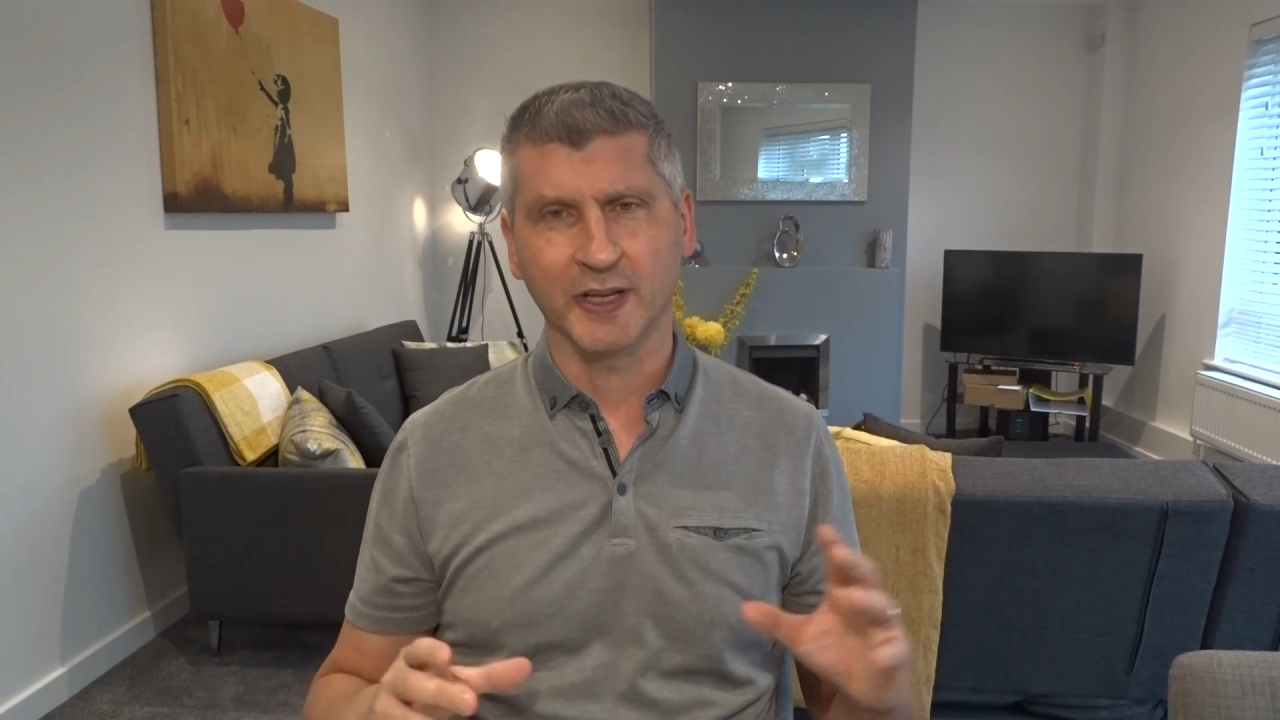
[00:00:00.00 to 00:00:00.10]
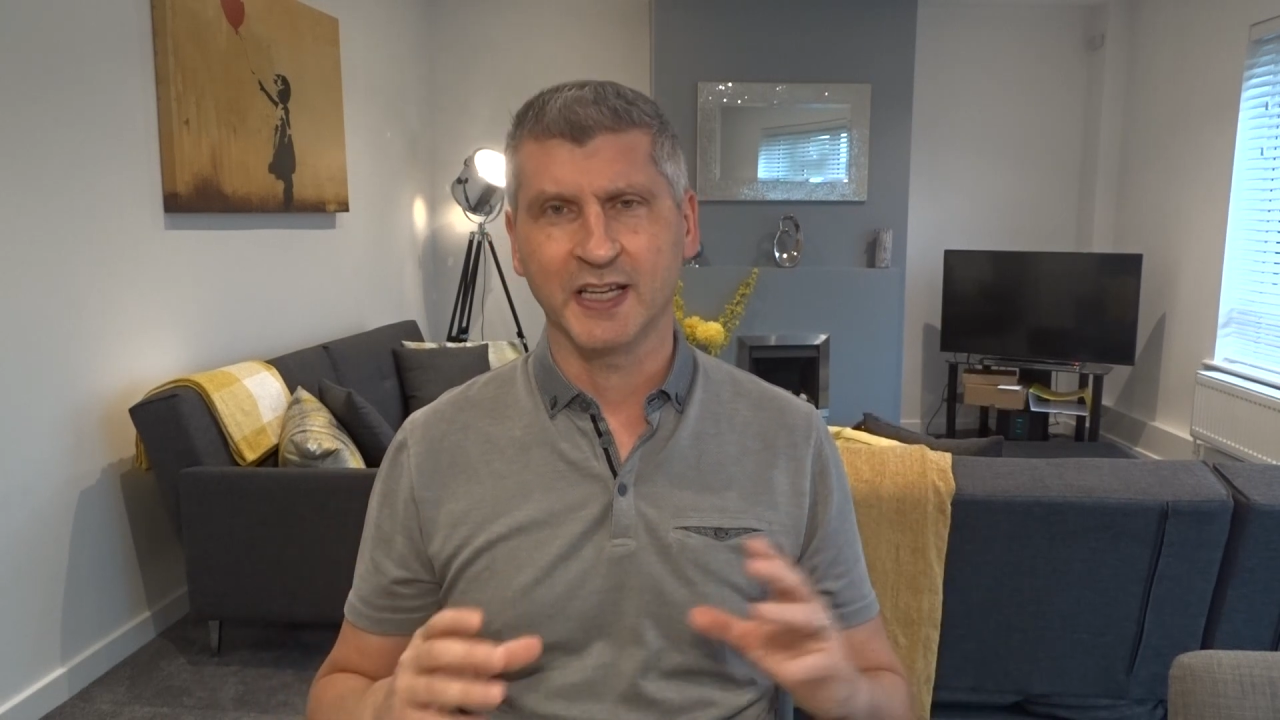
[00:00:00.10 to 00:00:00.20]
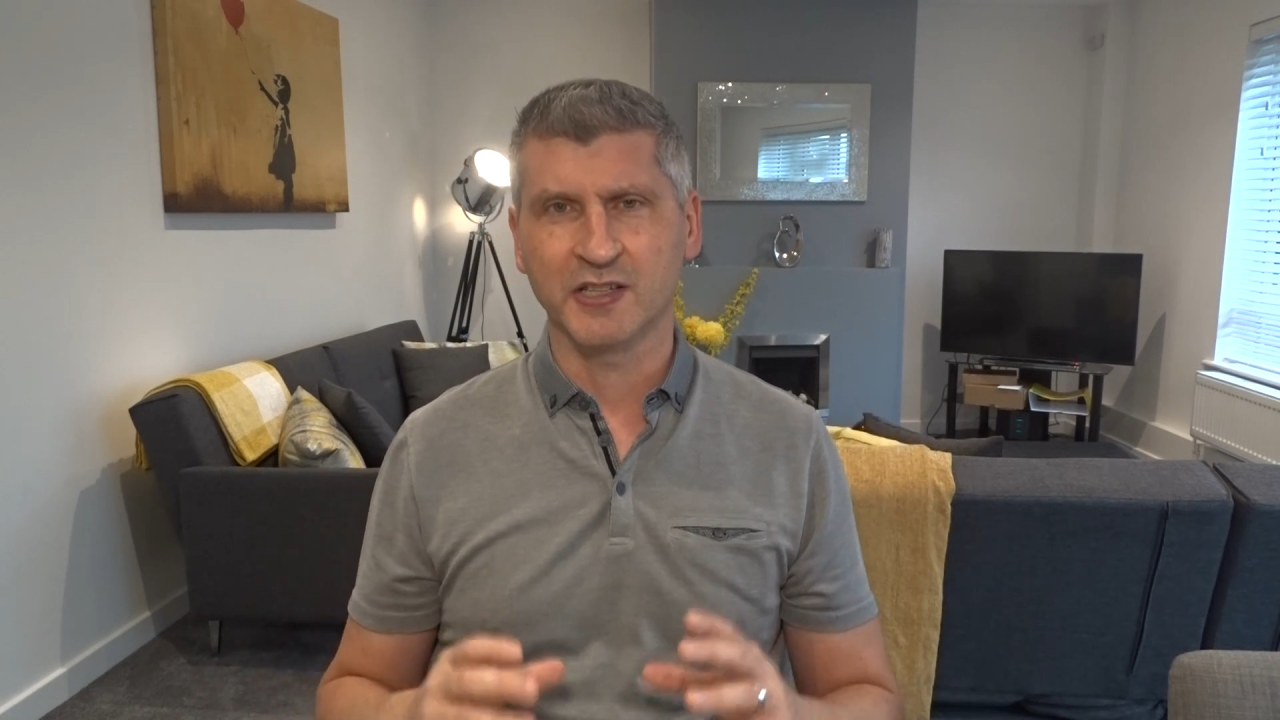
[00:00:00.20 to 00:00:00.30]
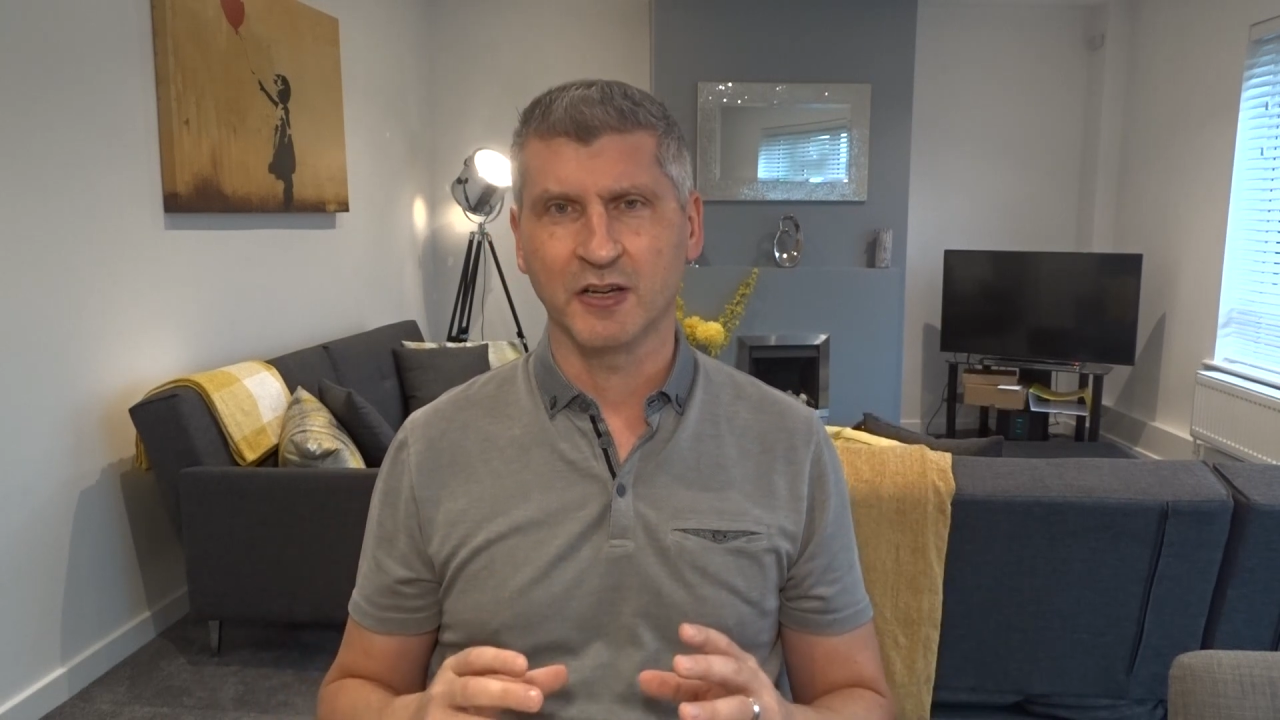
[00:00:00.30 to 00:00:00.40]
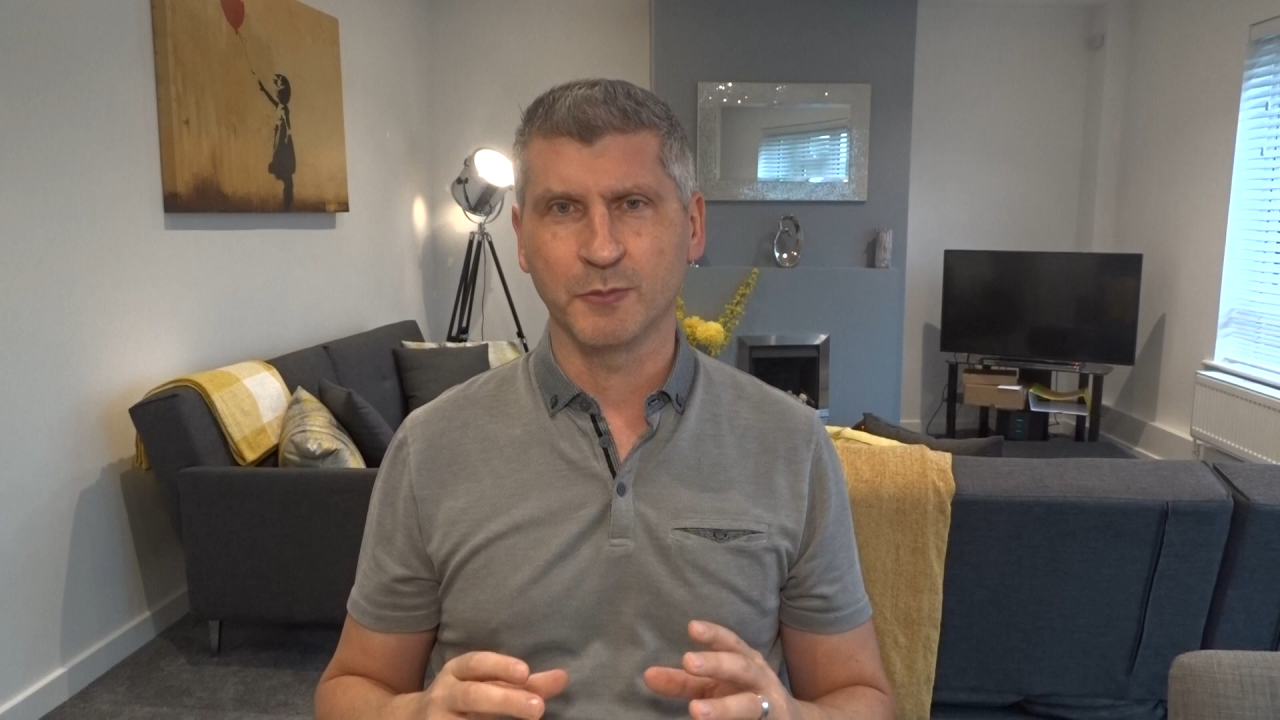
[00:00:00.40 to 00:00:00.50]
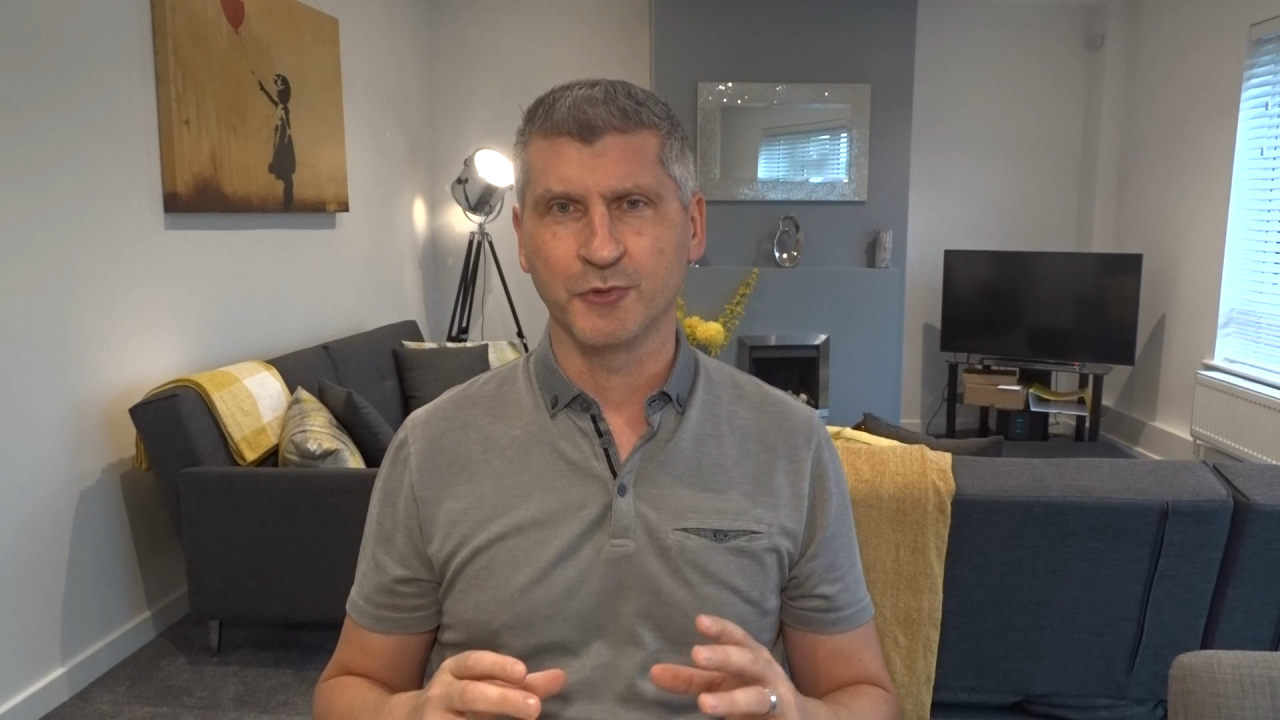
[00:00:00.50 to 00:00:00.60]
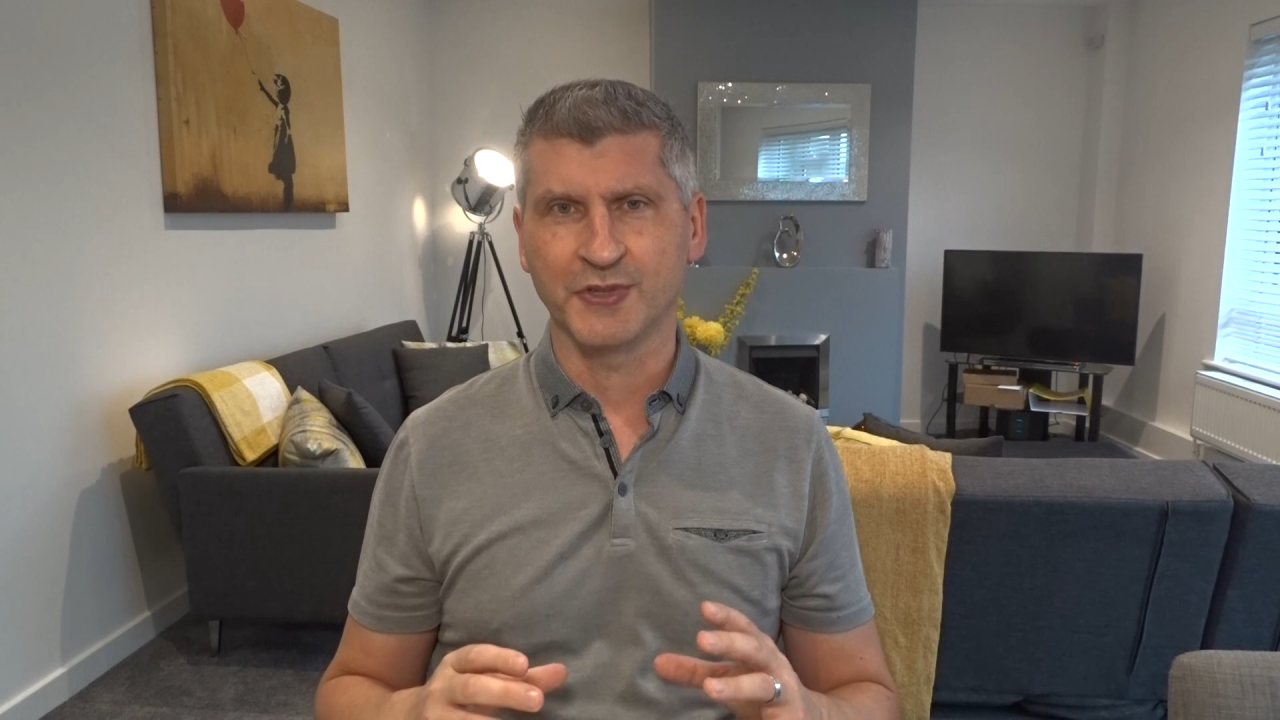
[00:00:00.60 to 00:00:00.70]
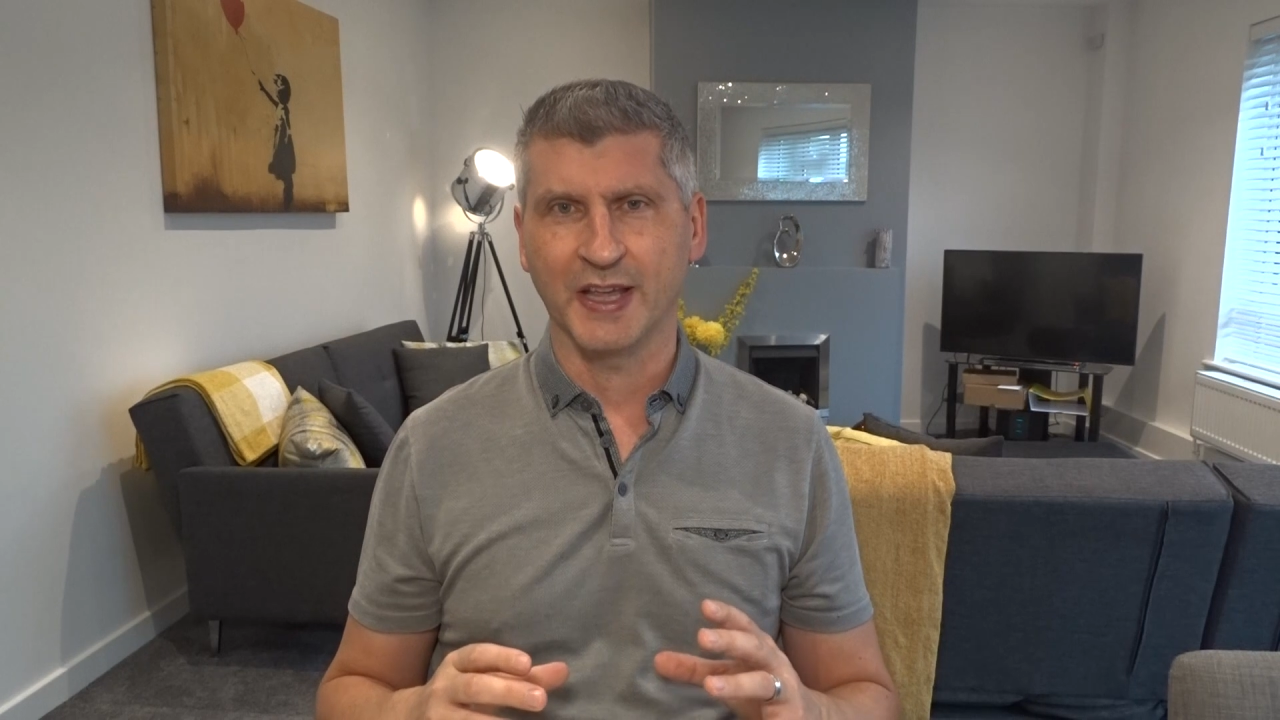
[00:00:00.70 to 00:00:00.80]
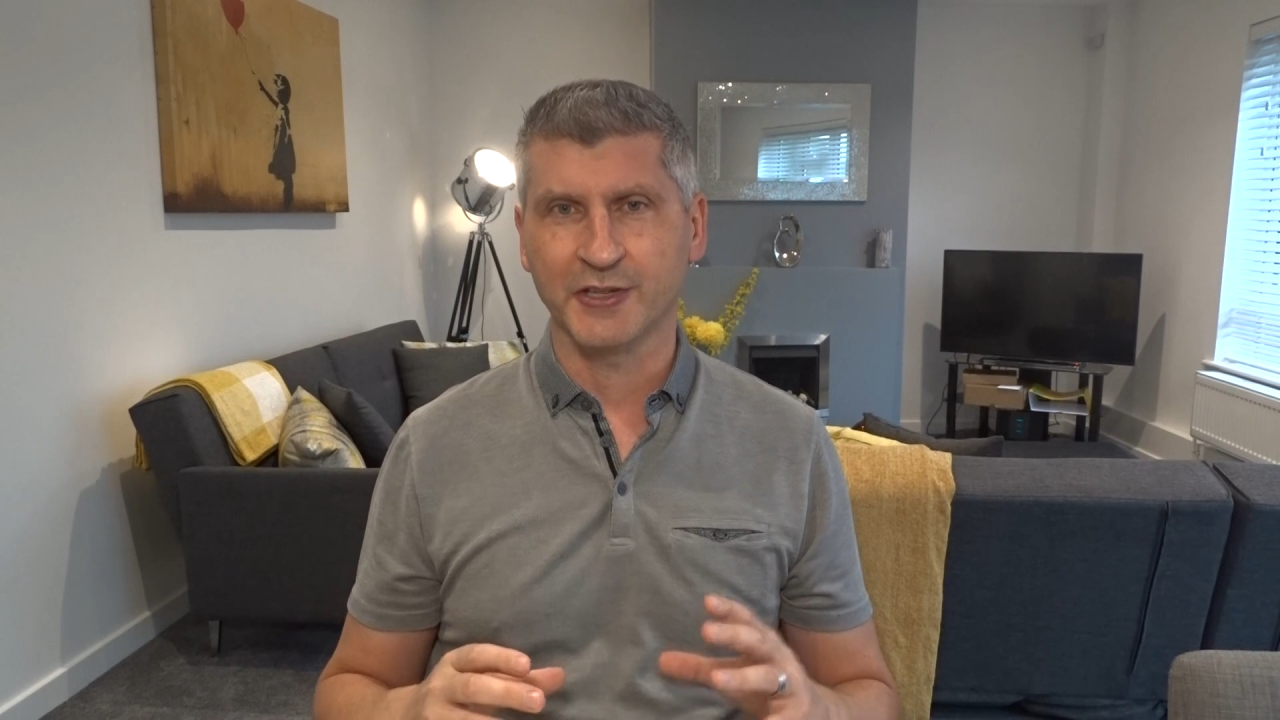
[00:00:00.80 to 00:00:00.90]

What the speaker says: examples there.